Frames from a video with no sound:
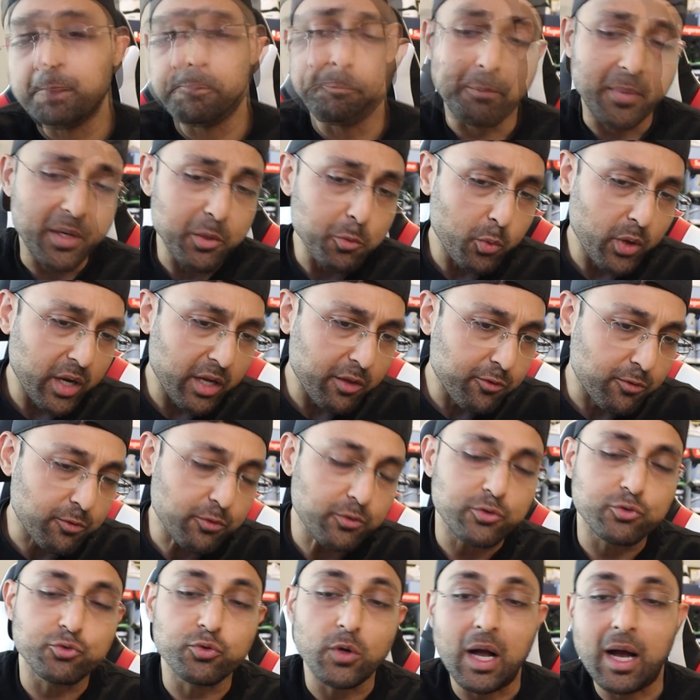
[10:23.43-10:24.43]
Midway
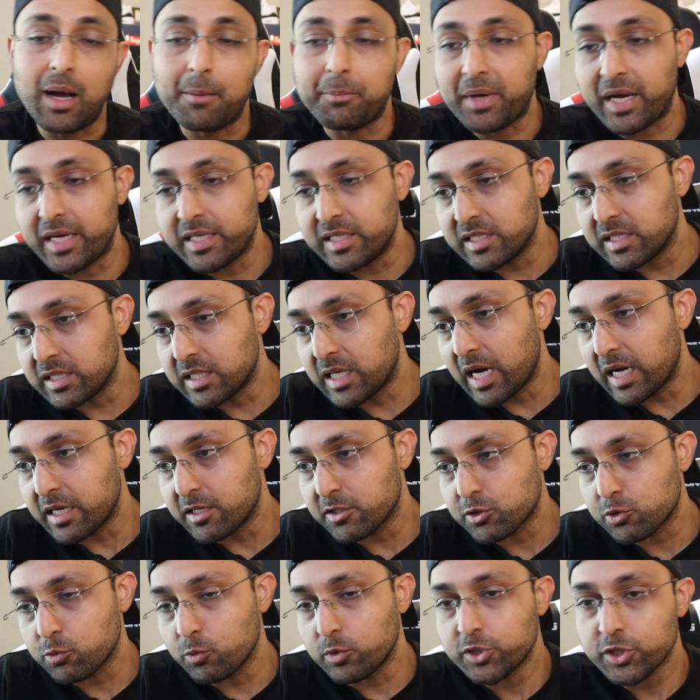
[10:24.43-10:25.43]
through the drop, I did kind
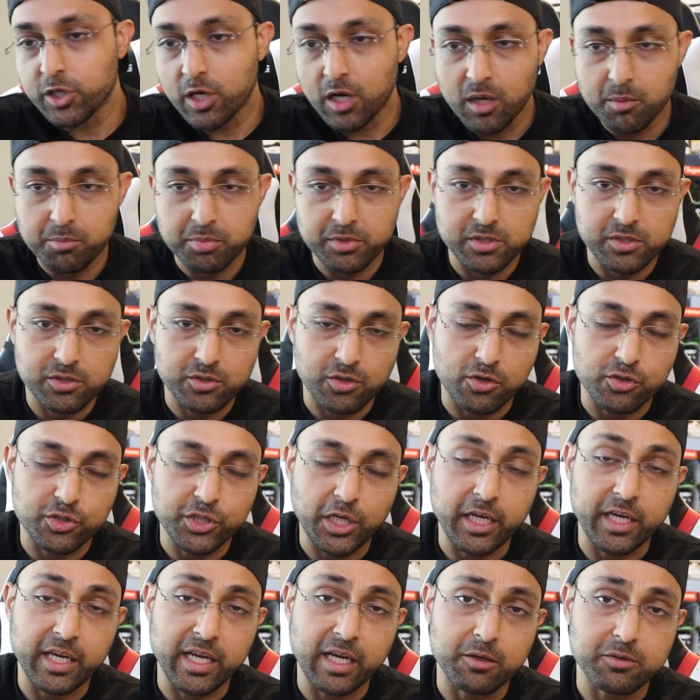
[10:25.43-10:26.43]
of switch up and start
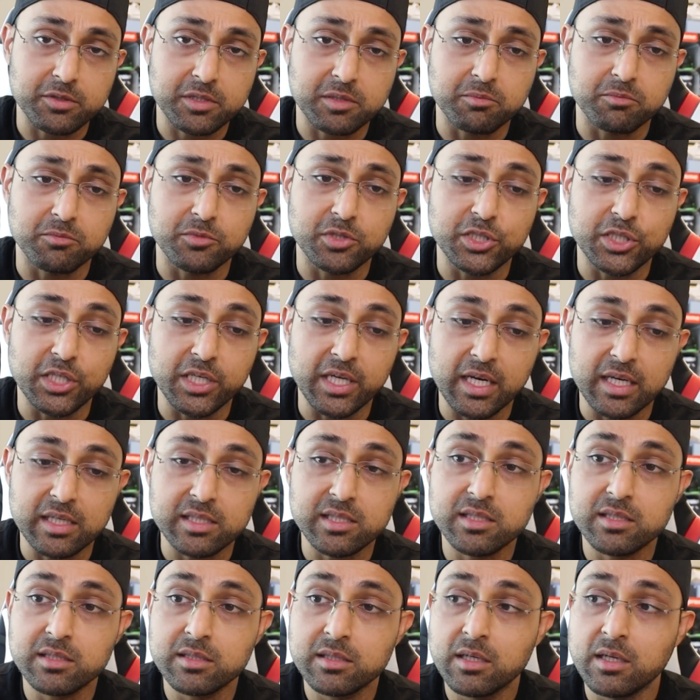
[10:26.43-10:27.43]
checking out some
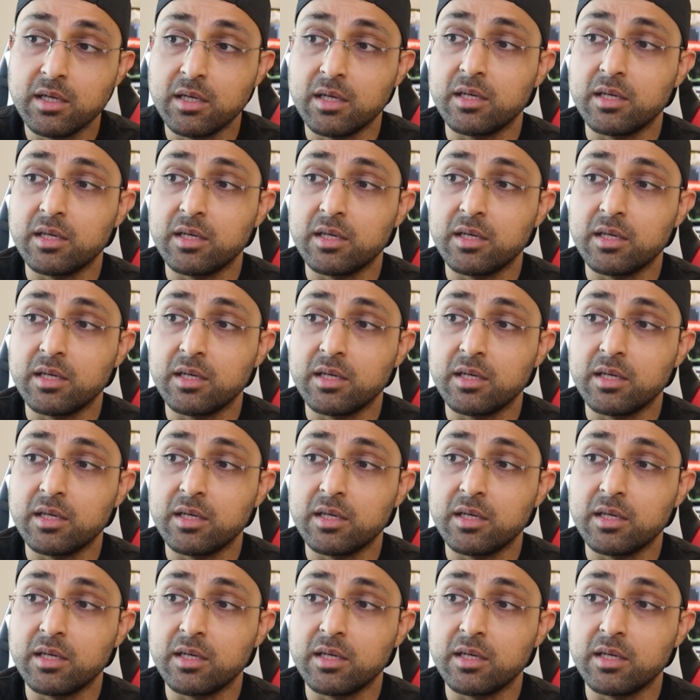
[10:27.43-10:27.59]
GS,